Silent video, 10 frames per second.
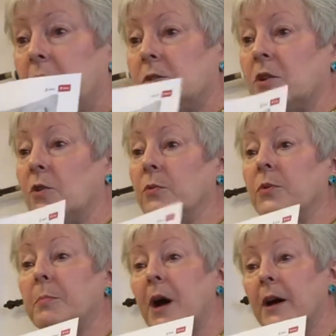So
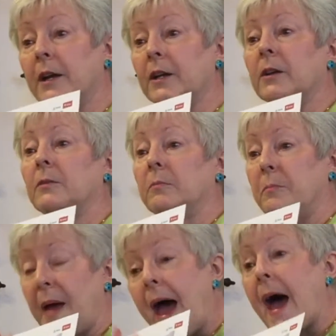the pocket
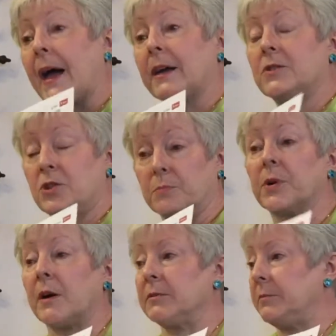back should
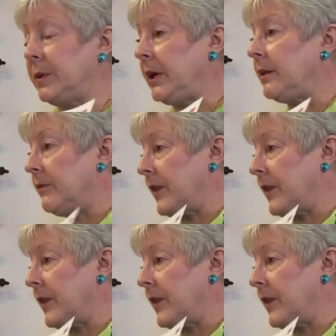probably be